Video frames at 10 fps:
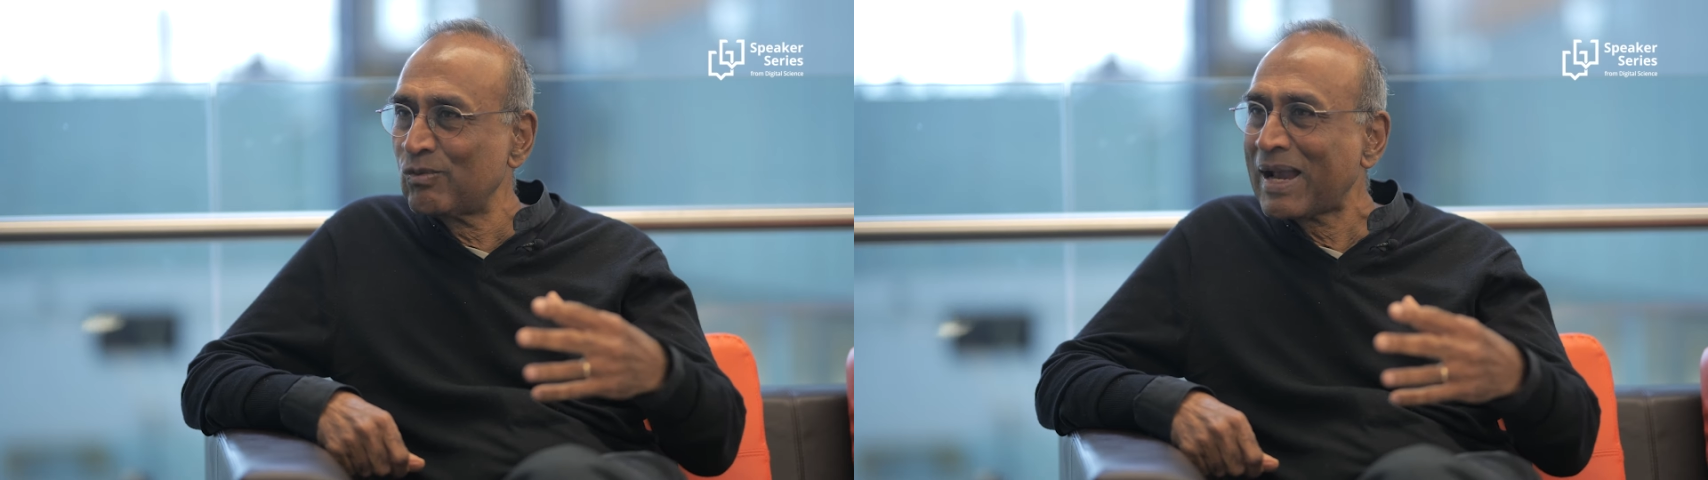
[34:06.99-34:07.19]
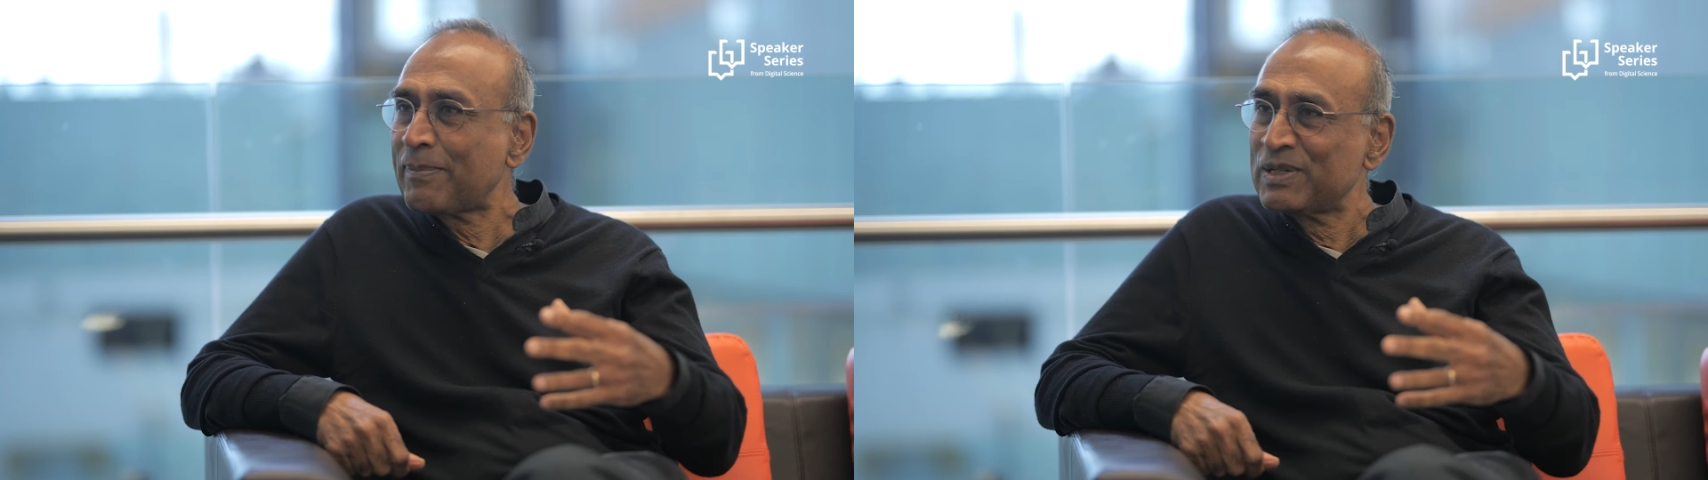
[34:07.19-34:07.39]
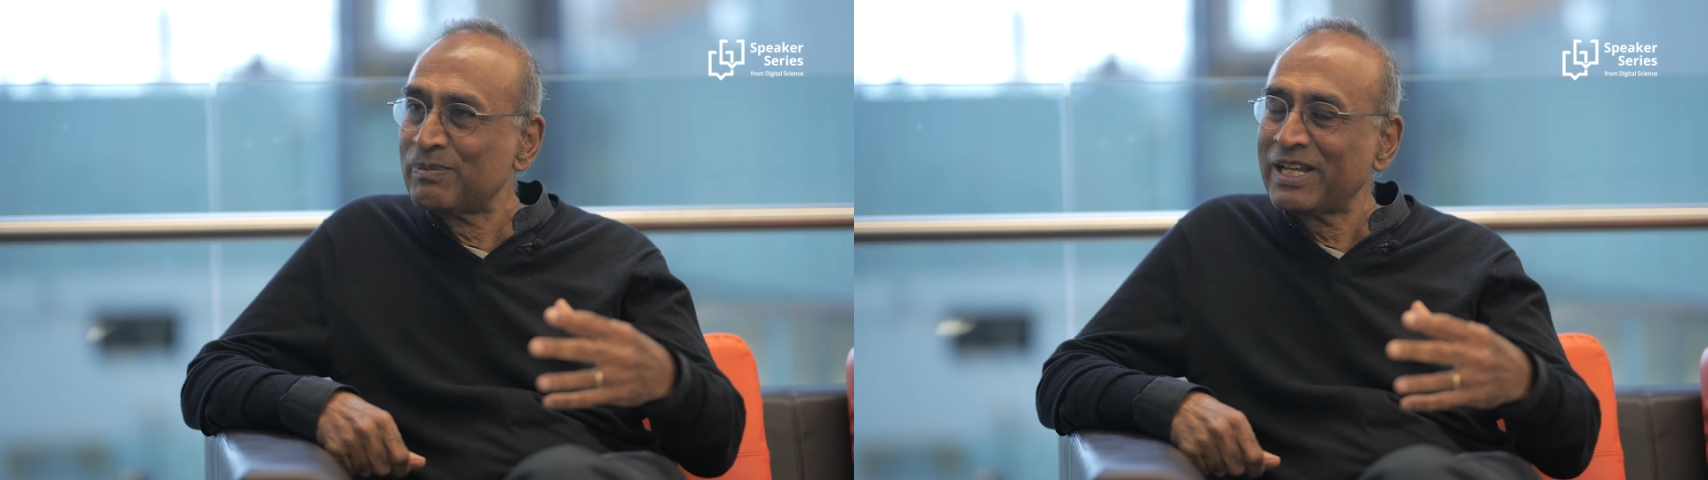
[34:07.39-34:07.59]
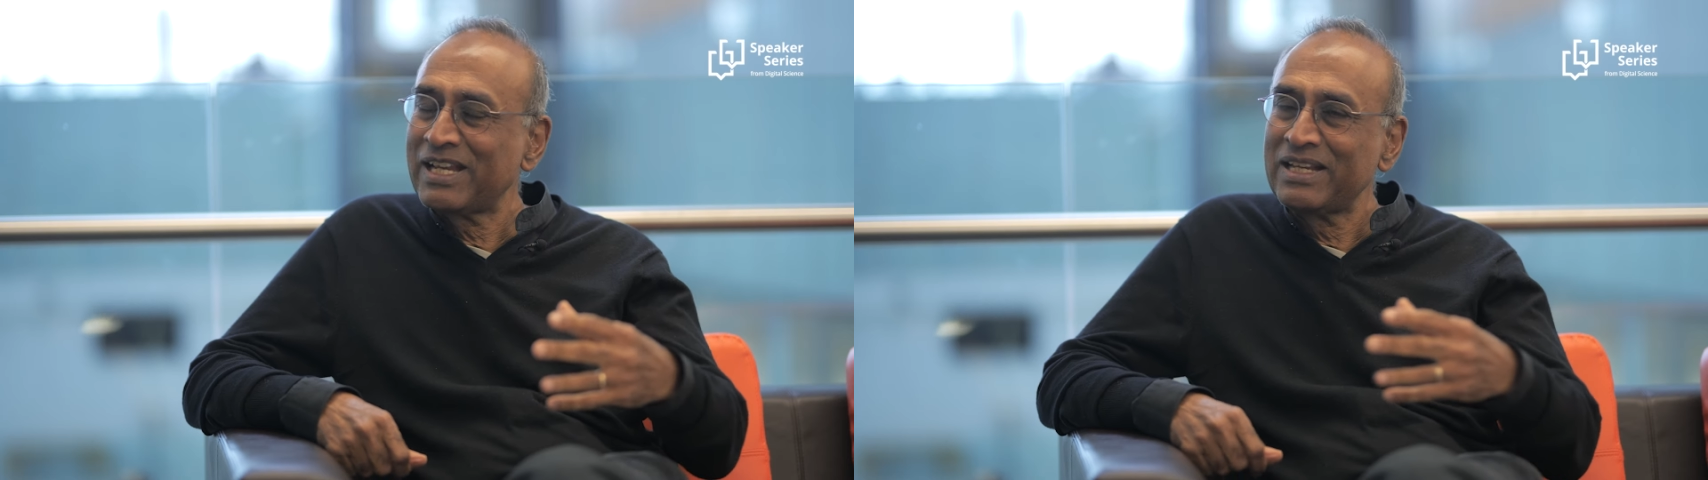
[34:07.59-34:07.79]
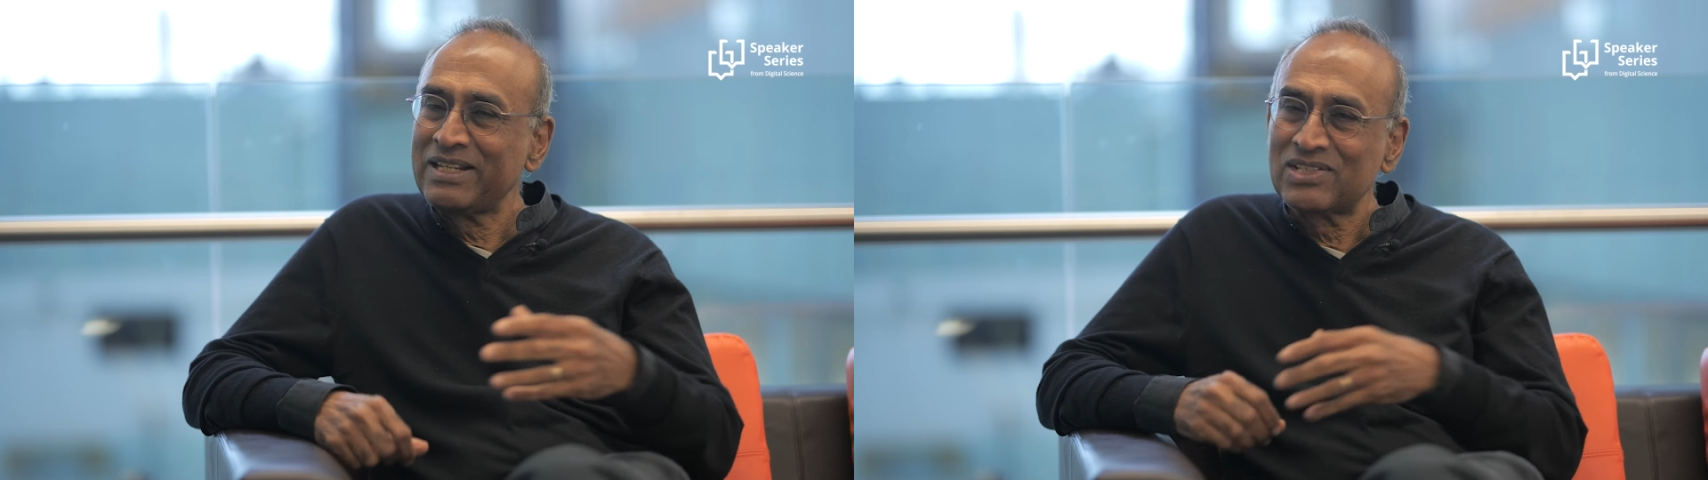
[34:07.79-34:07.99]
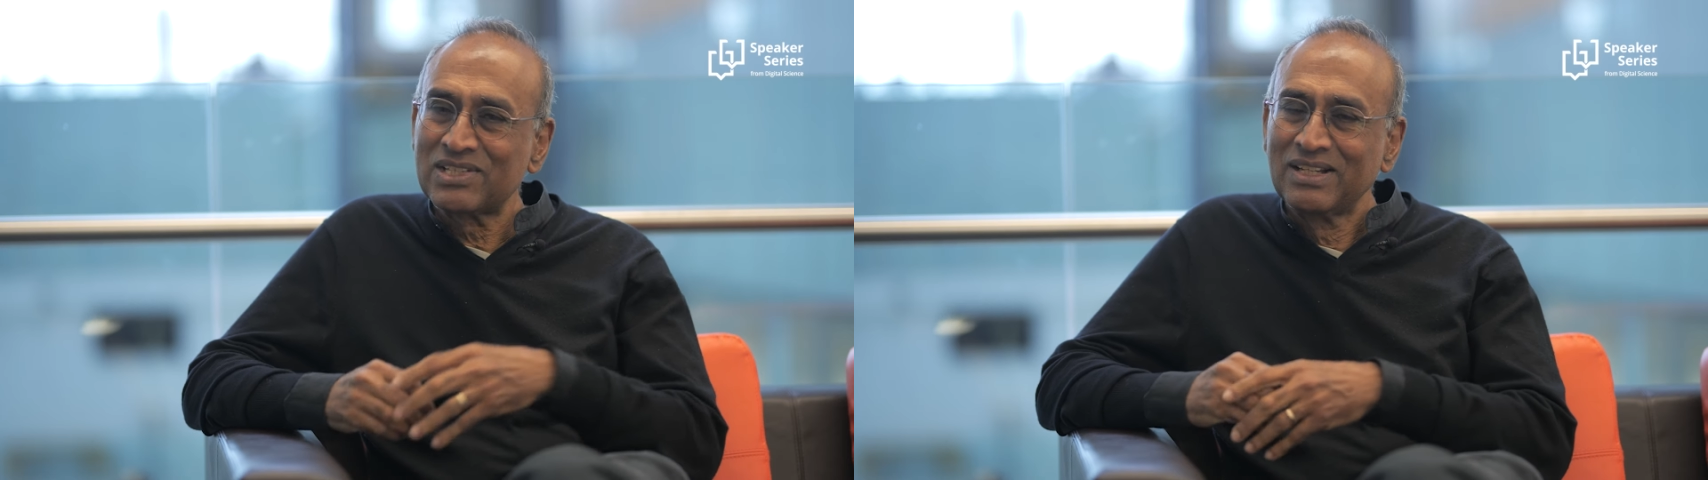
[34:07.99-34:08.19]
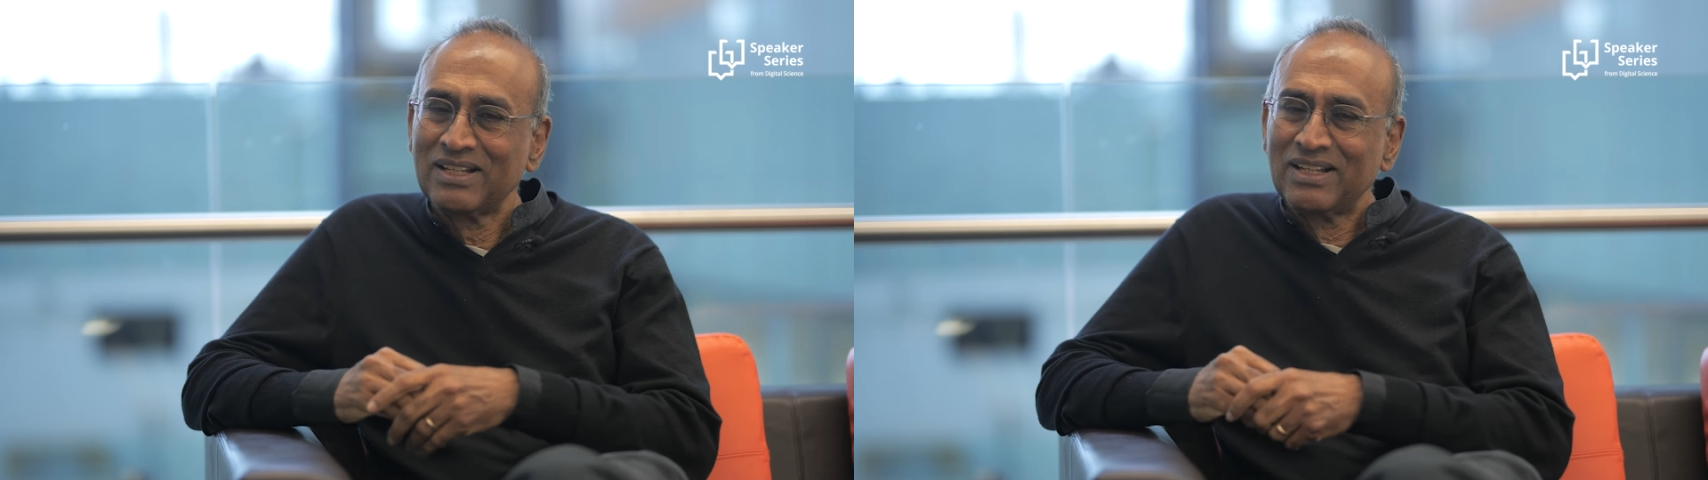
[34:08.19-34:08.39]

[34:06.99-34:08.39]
rapid pace.